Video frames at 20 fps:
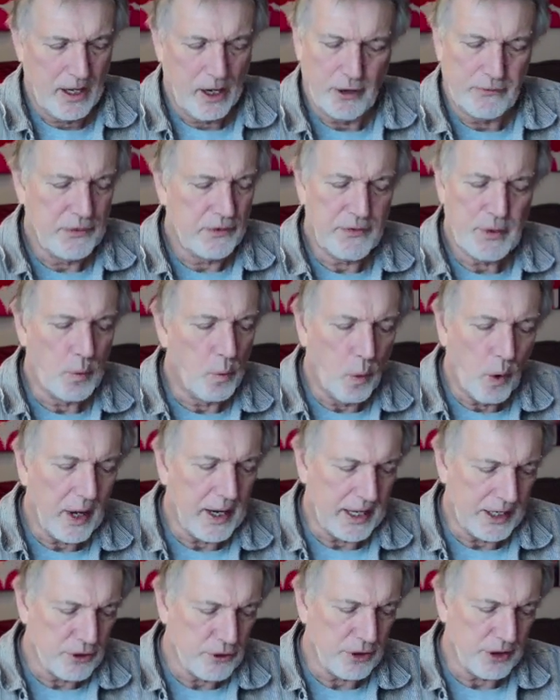or
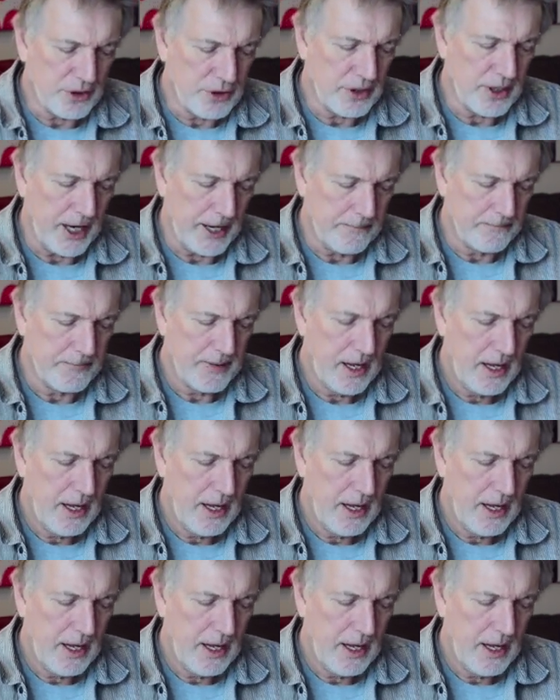51, I should say.